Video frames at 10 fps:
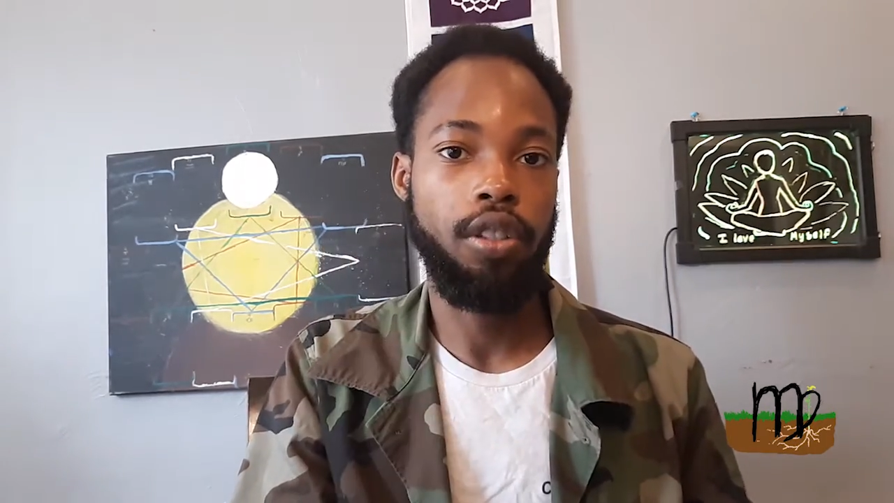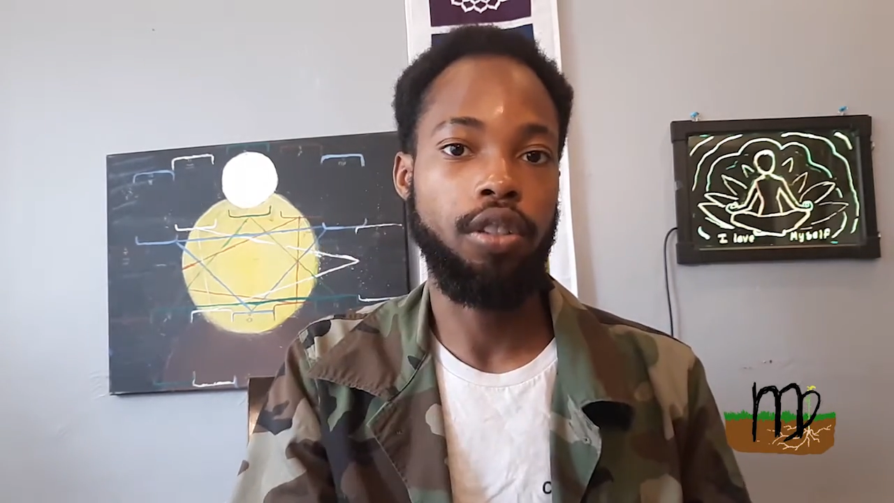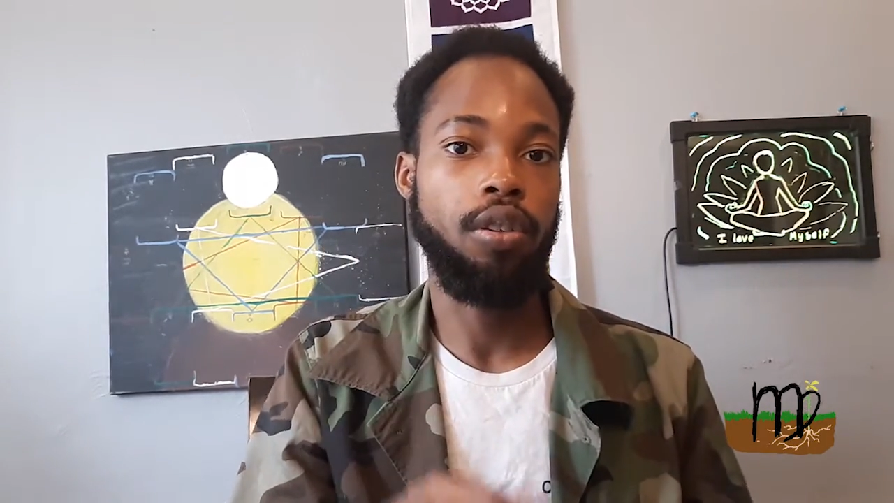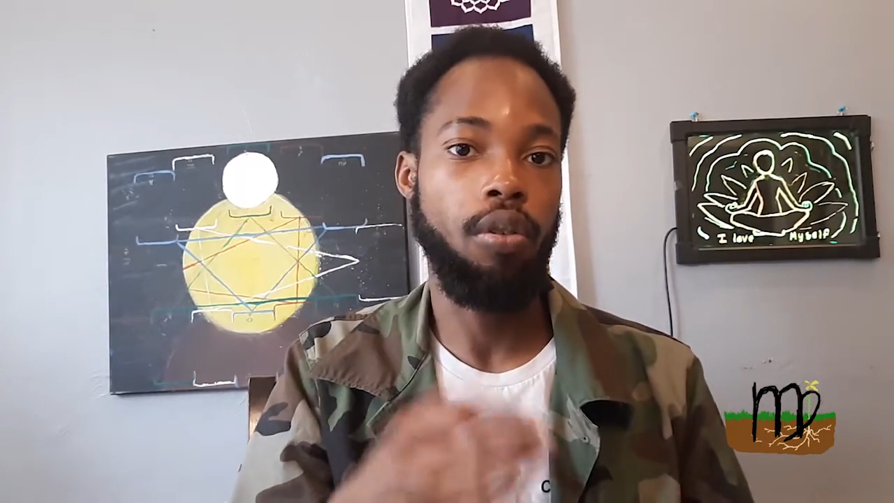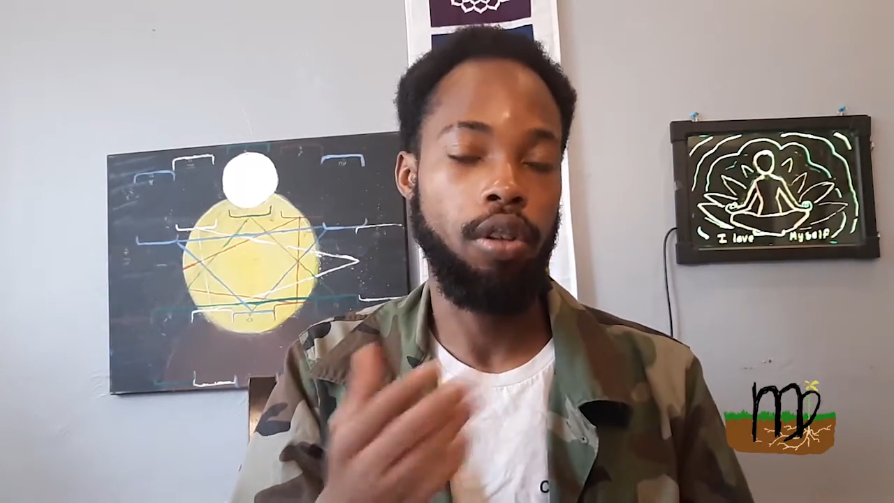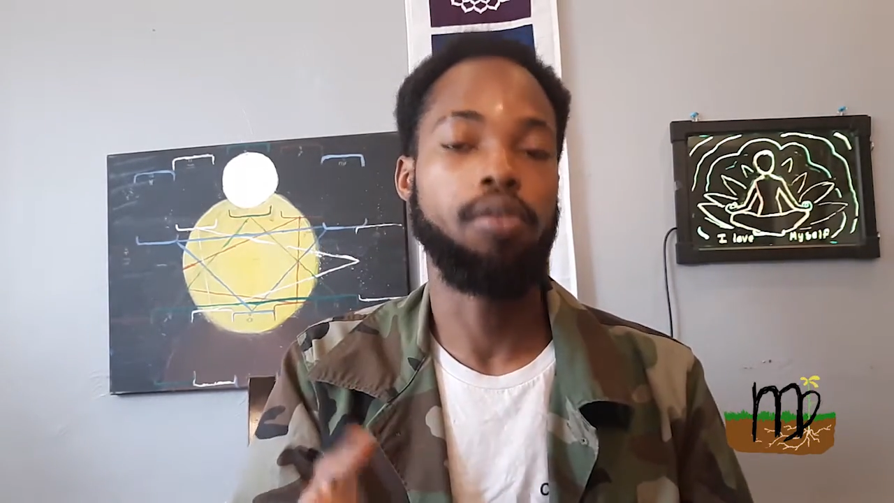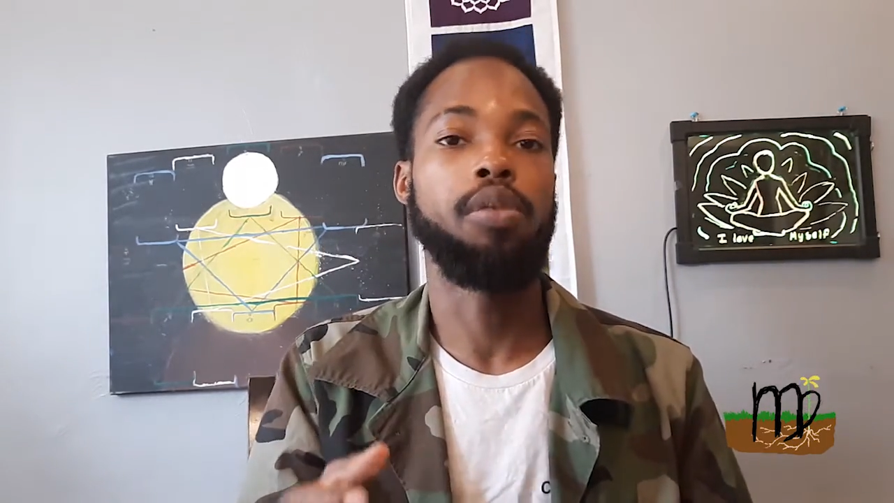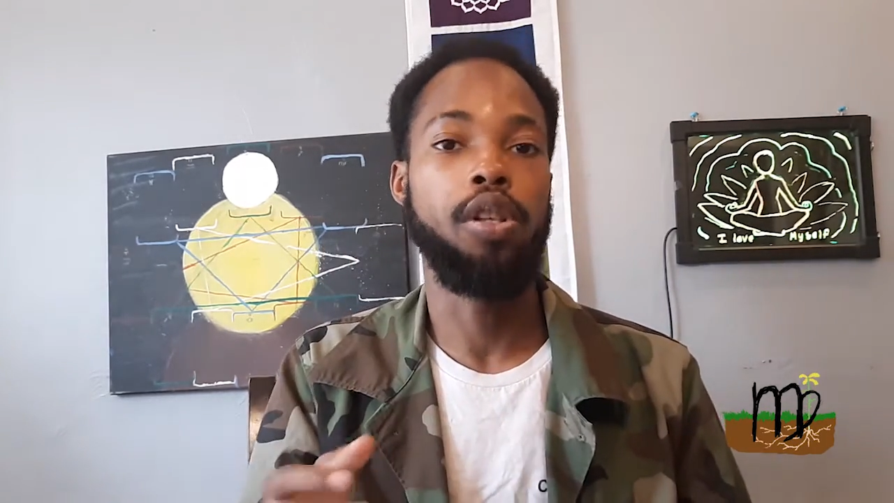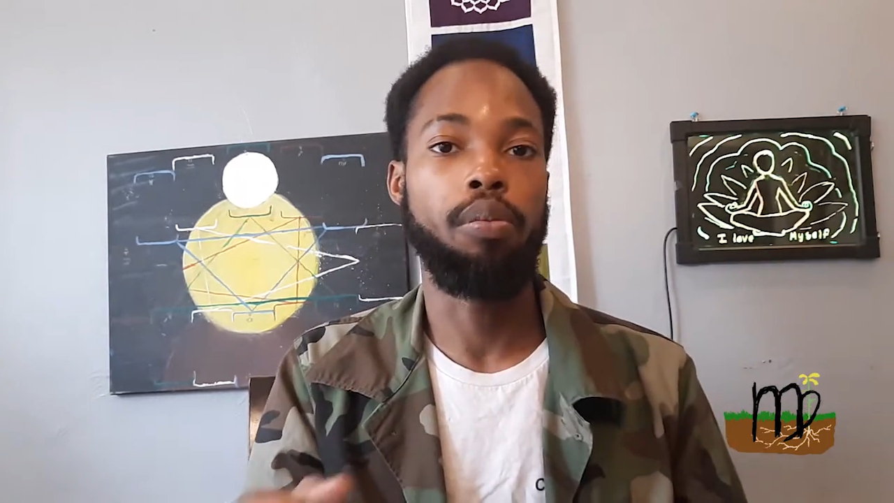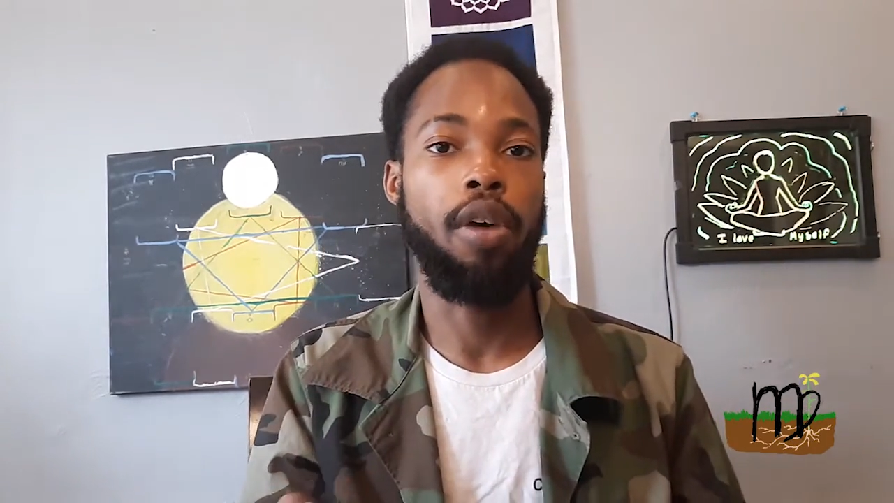is going to
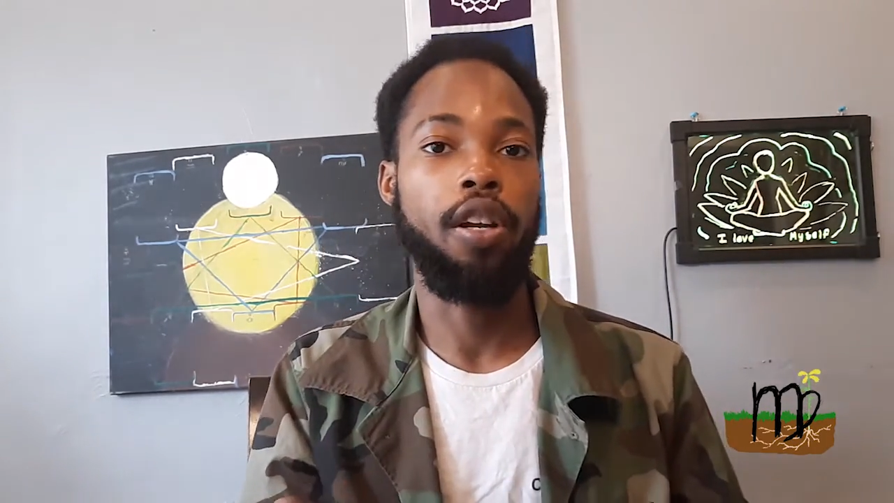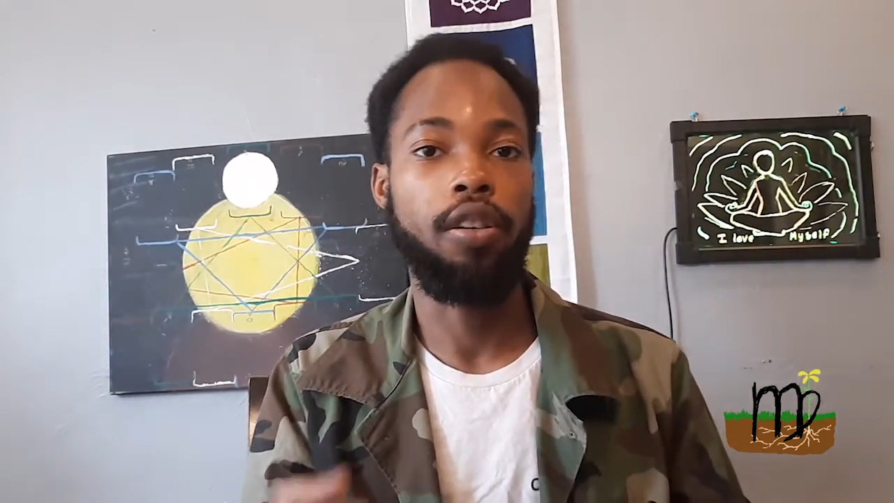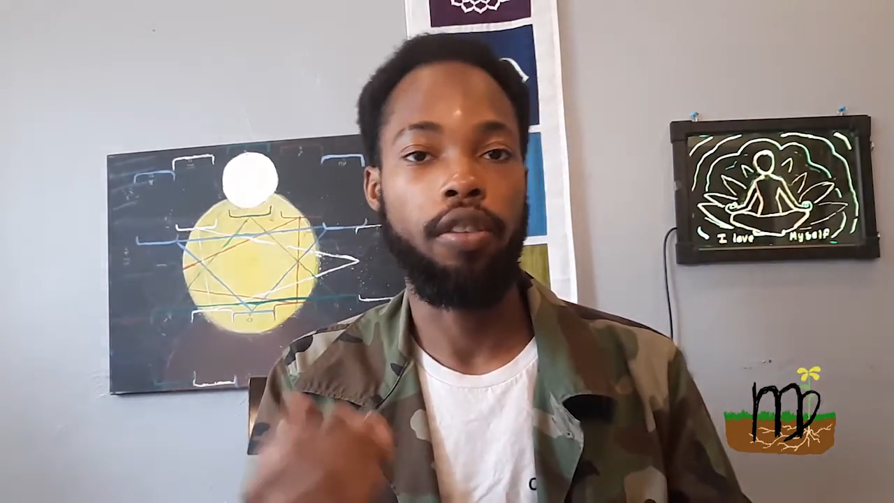be the better,